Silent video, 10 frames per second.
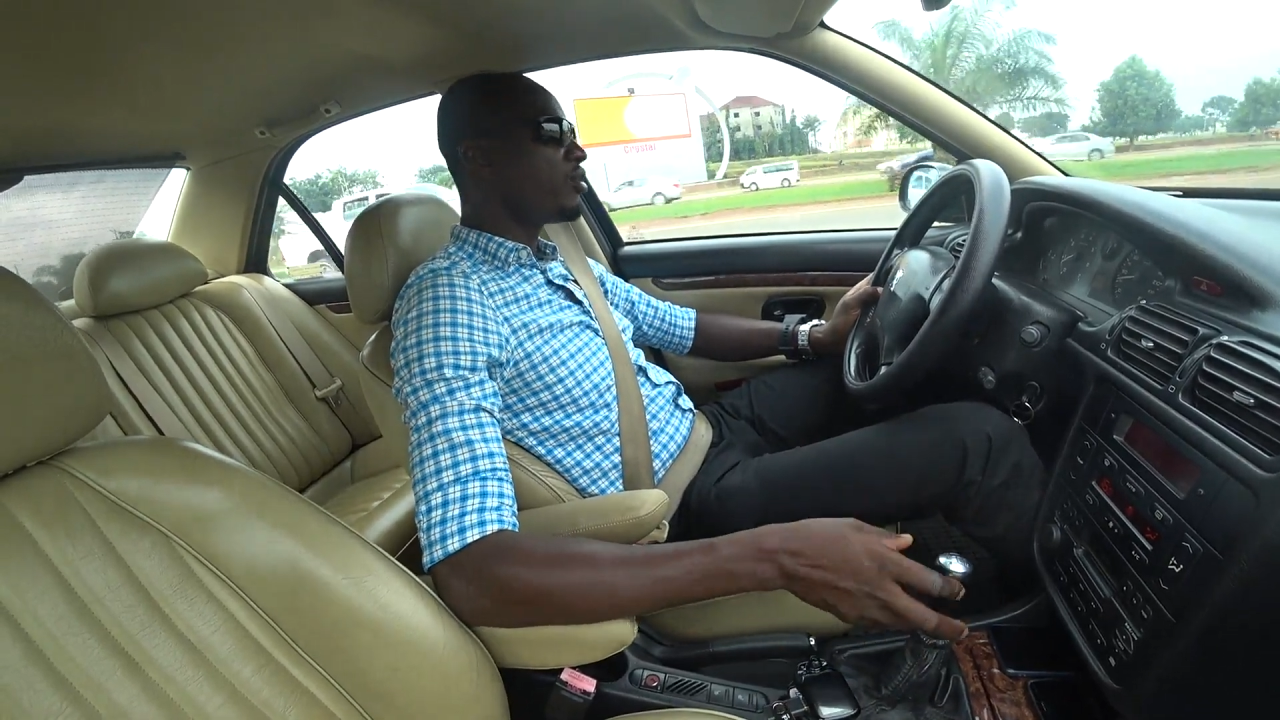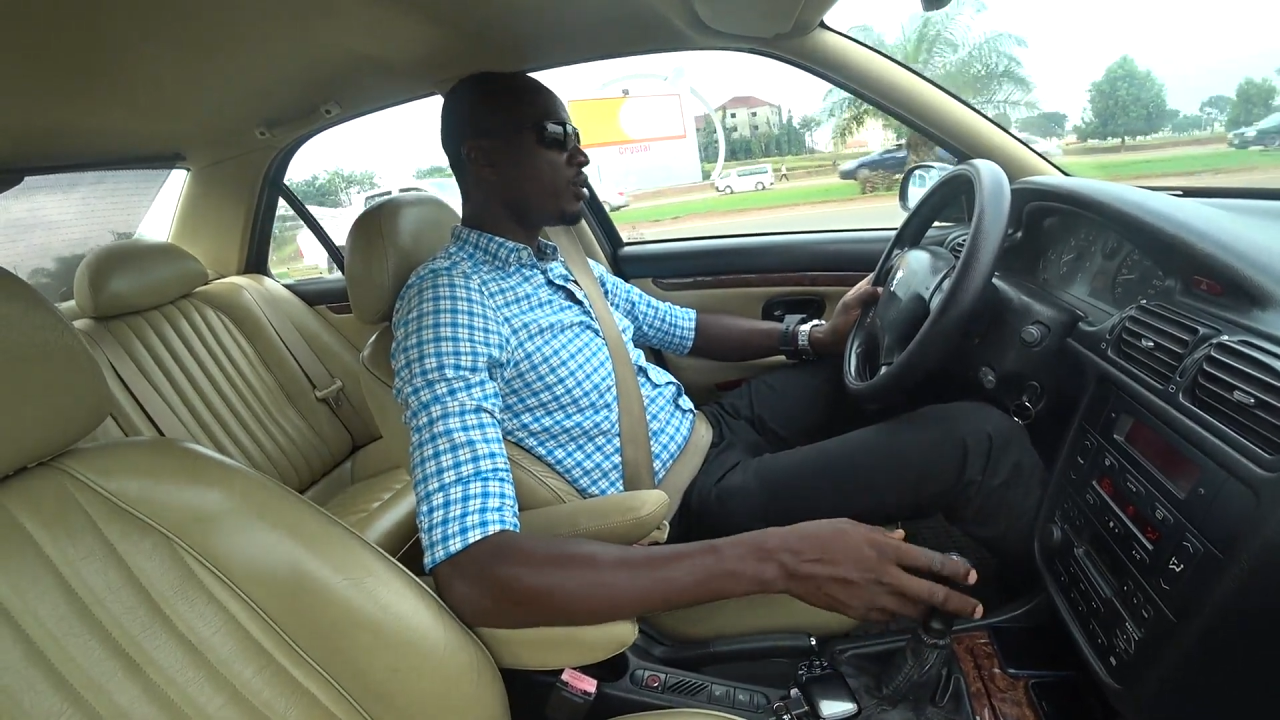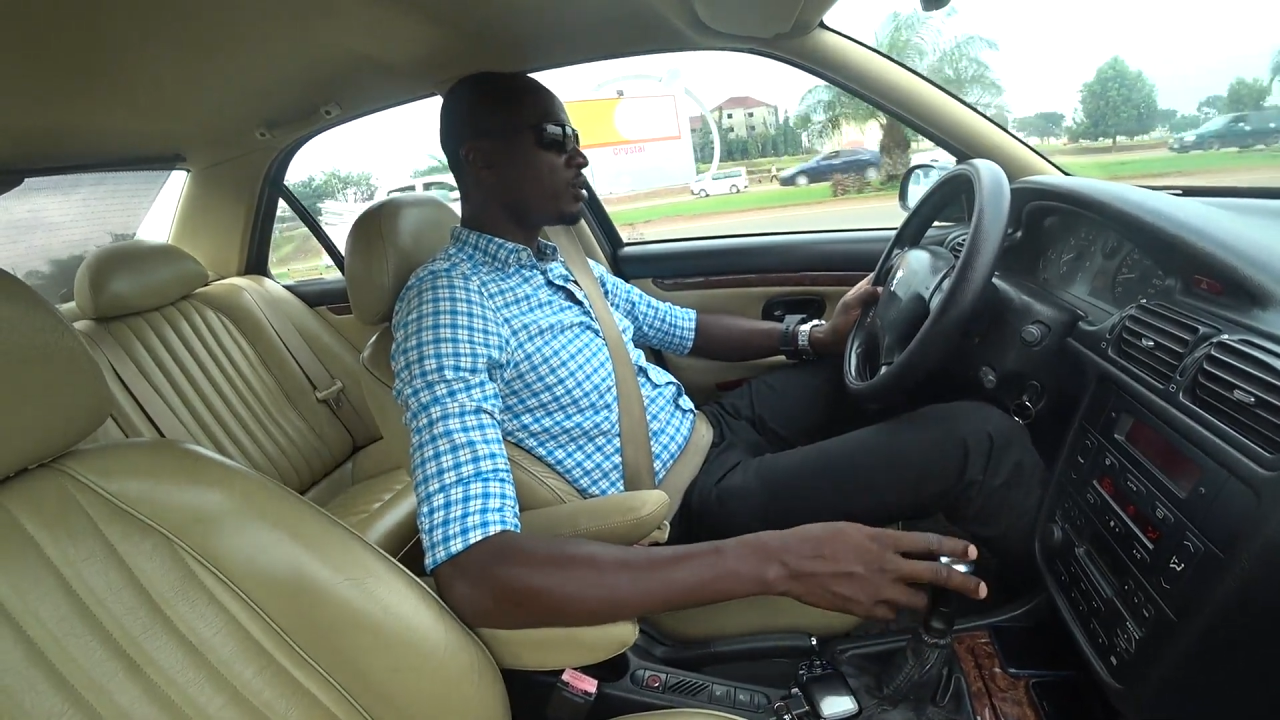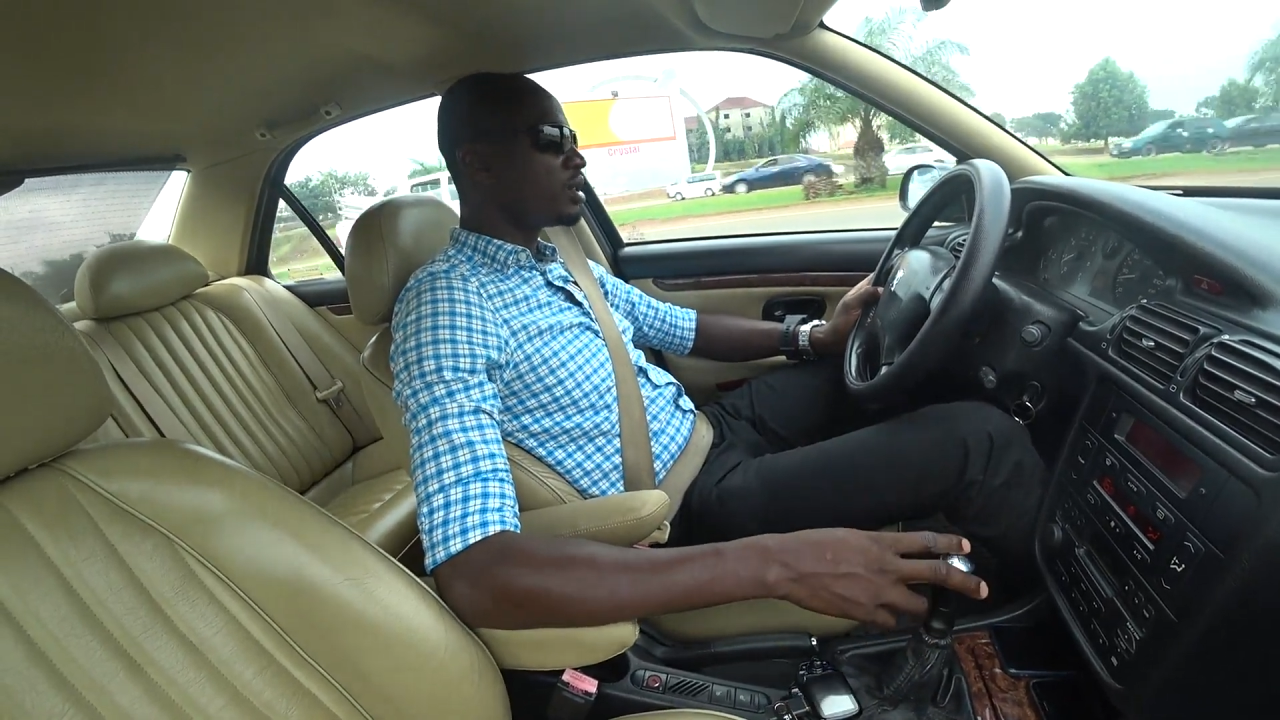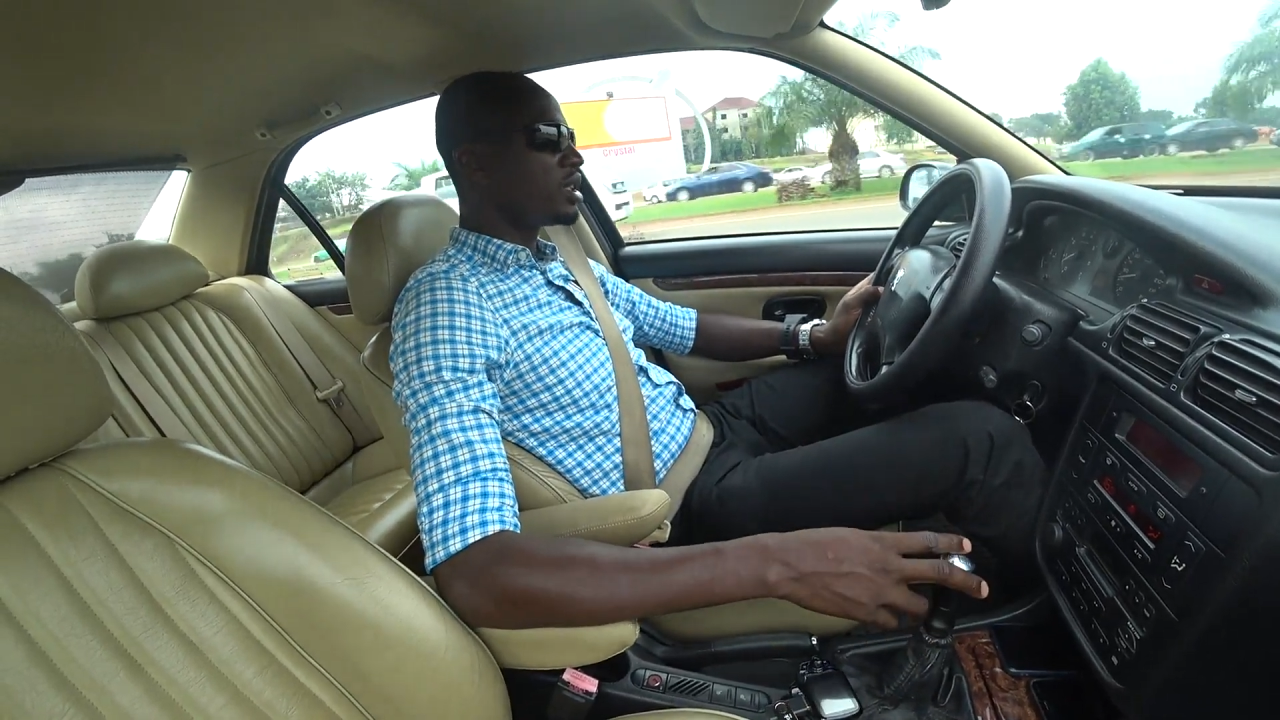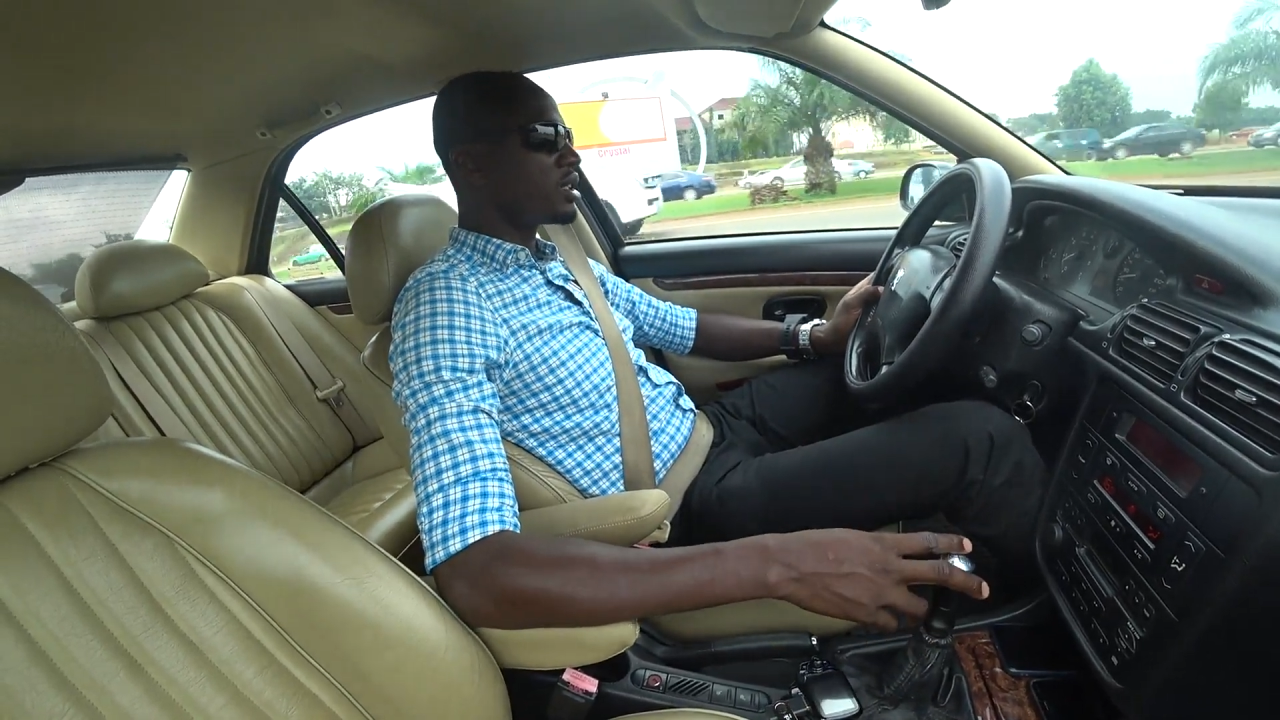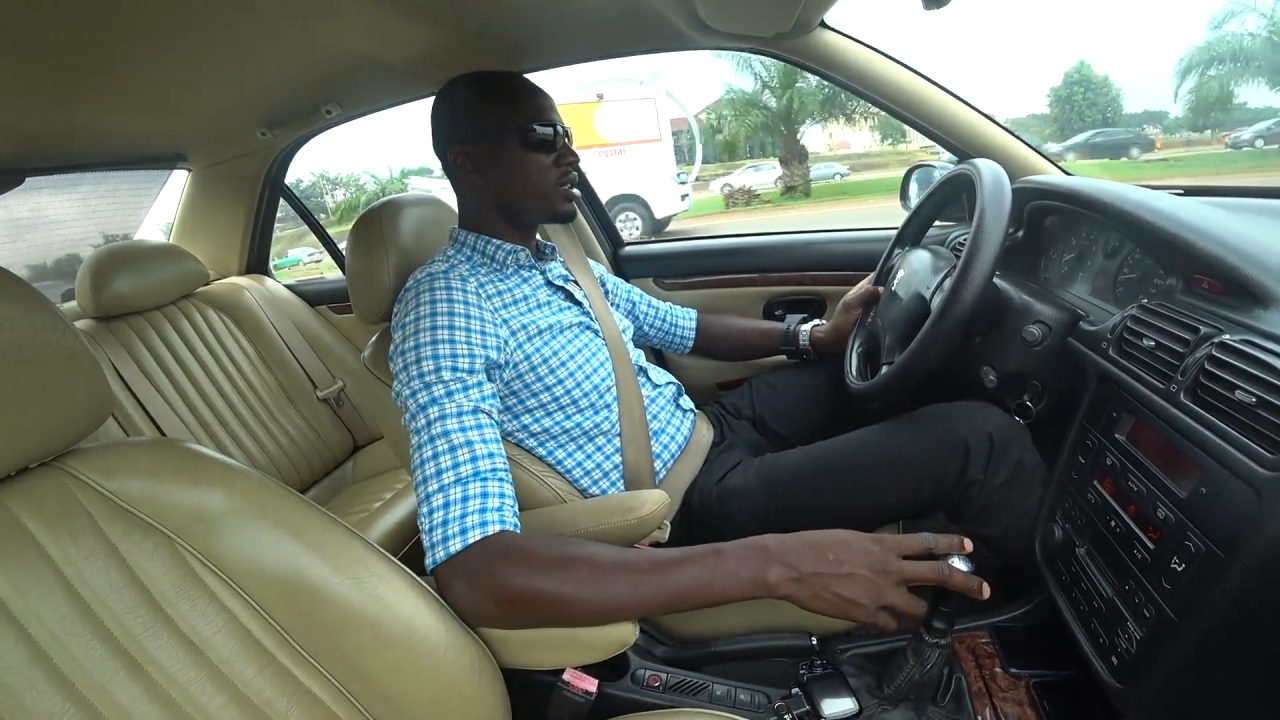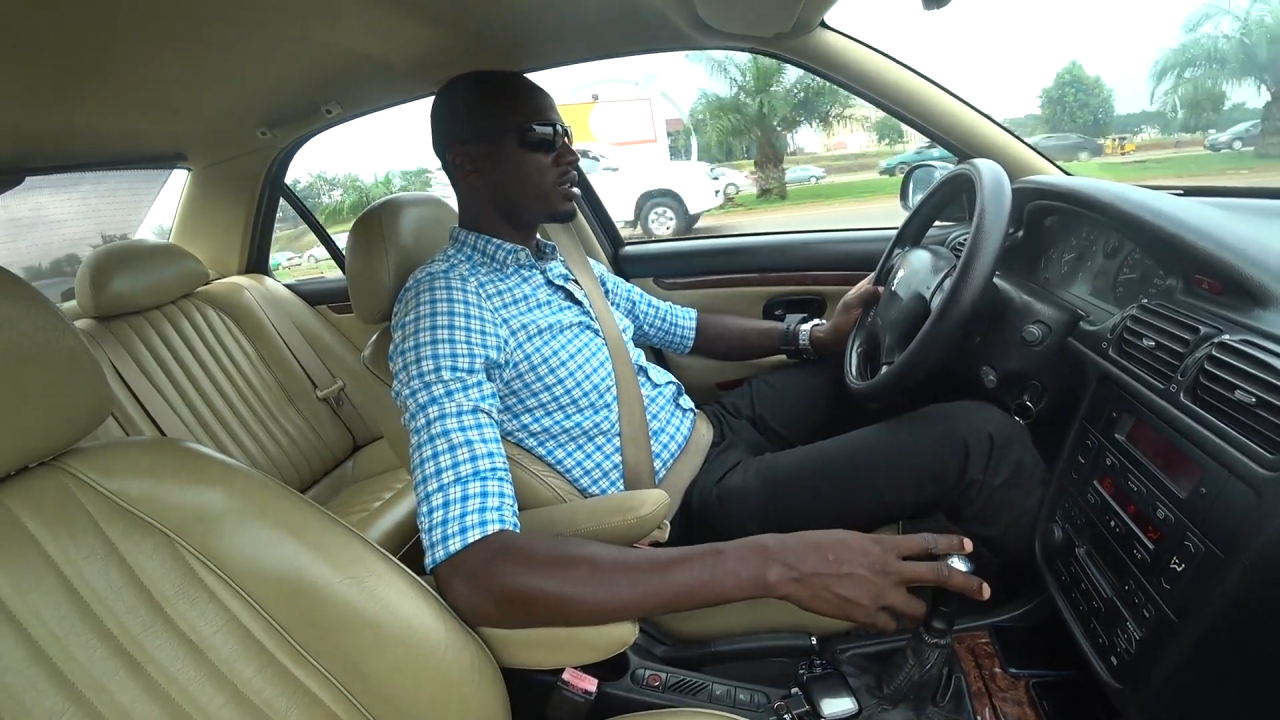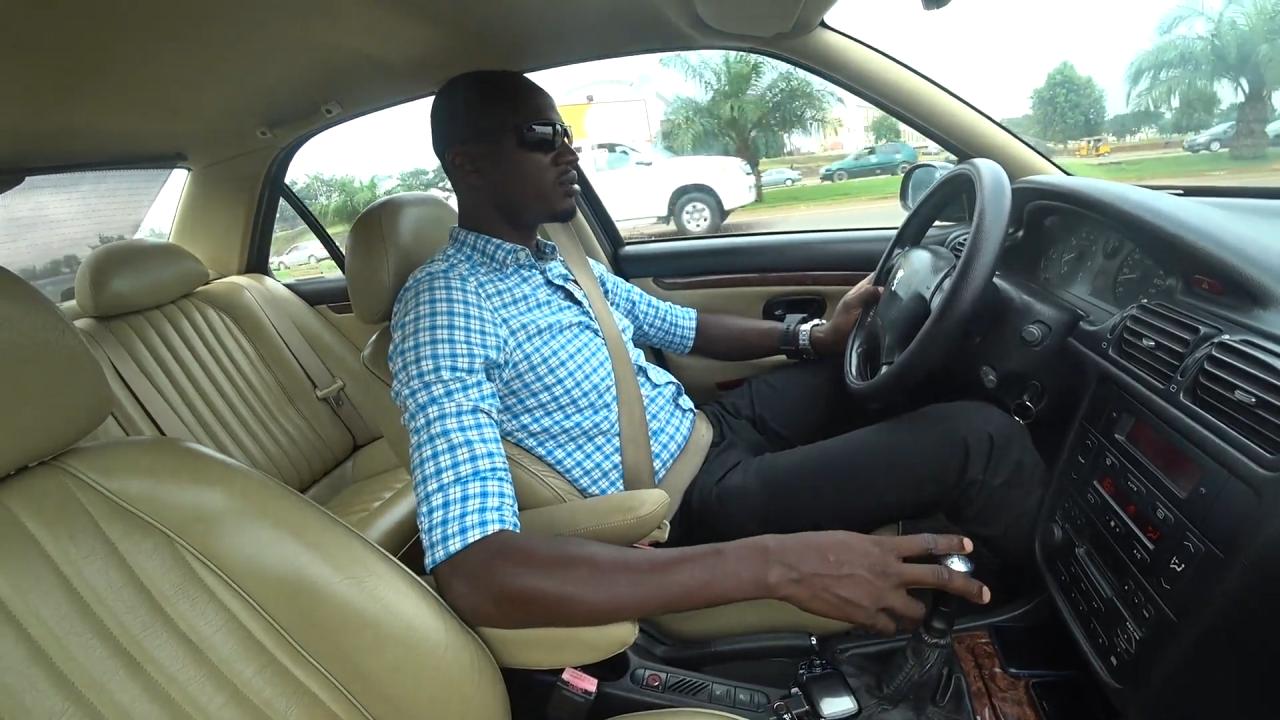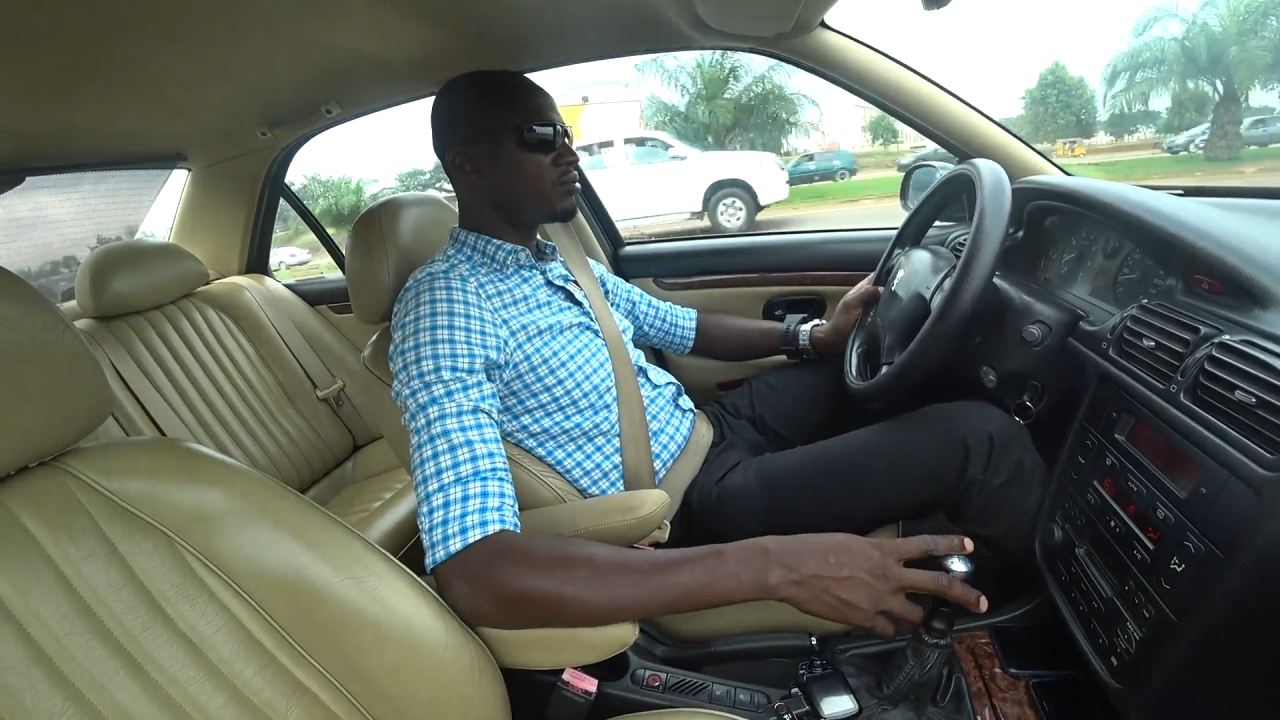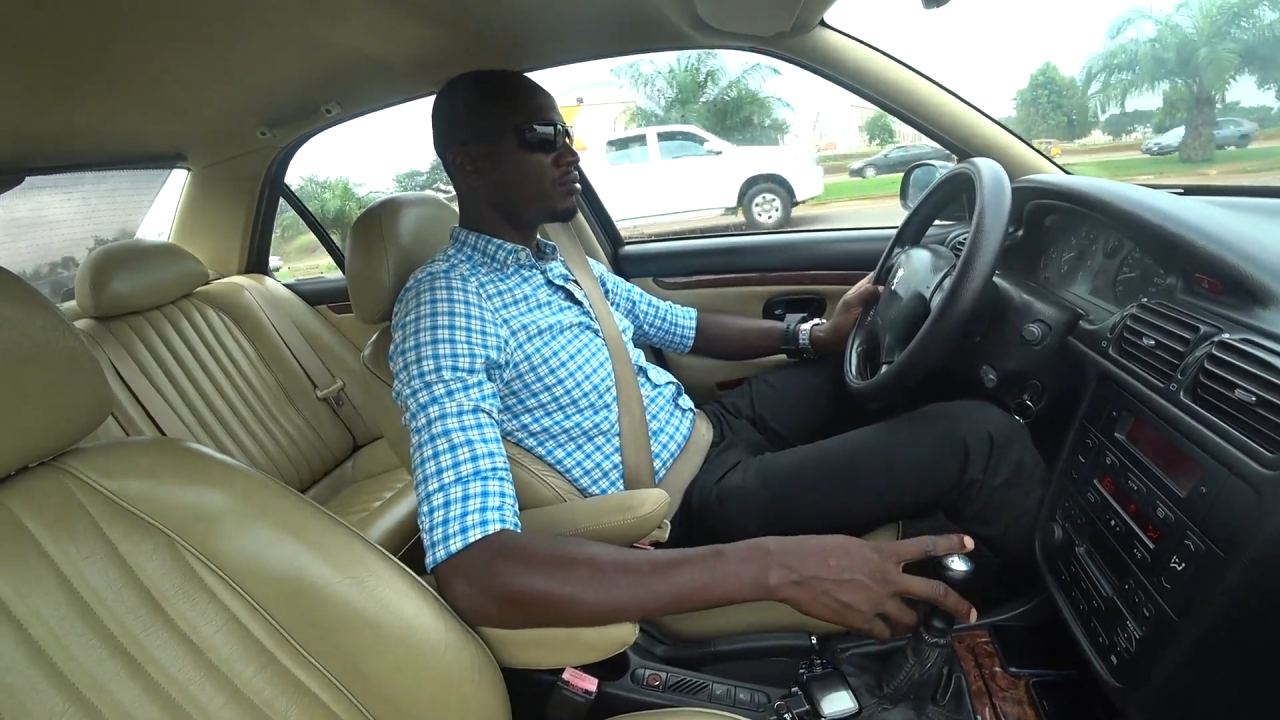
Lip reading: 406.